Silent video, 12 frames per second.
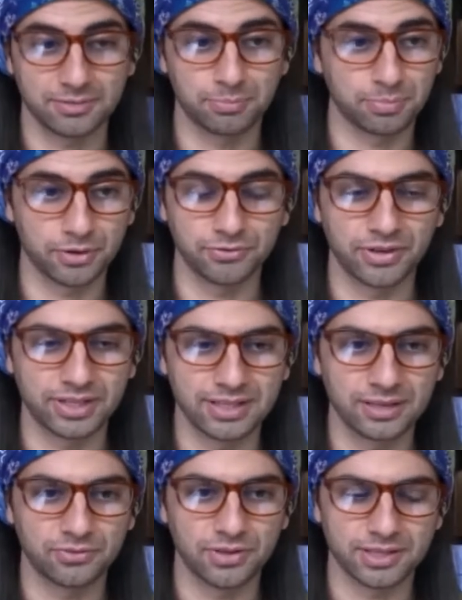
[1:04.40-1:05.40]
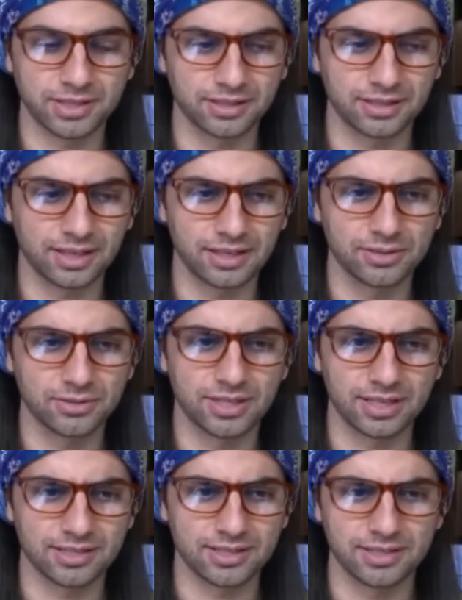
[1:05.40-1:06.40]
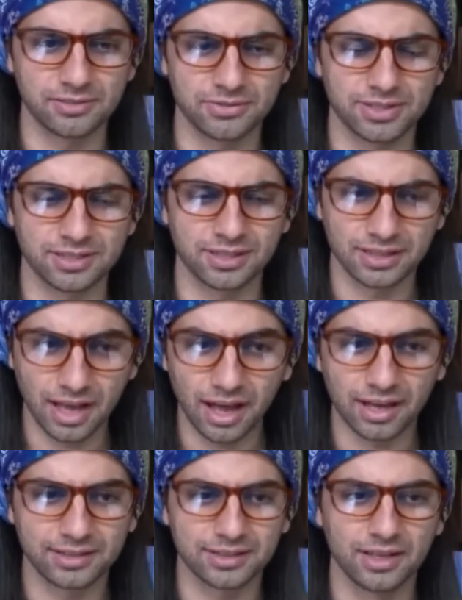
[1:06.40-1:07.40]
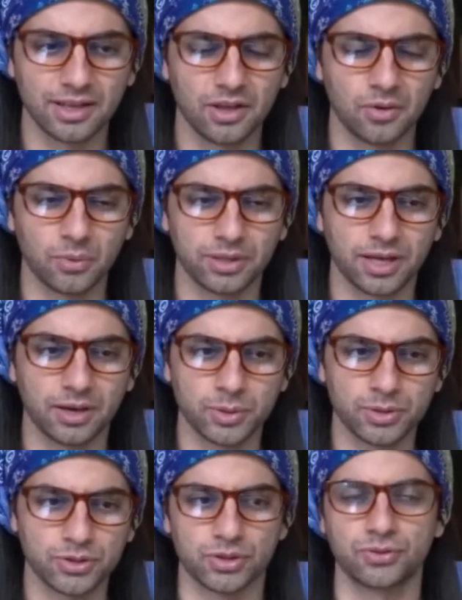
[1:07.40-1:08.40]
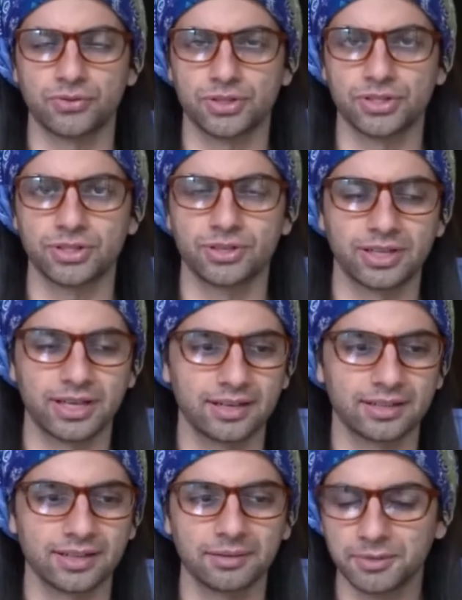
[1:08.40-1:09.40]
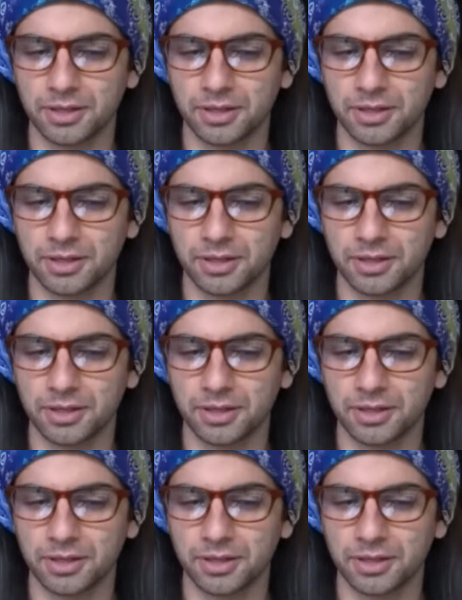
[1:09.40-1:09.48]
it's a perfect defense. I think I used that as a defense a lot when I was just first starting out in the game.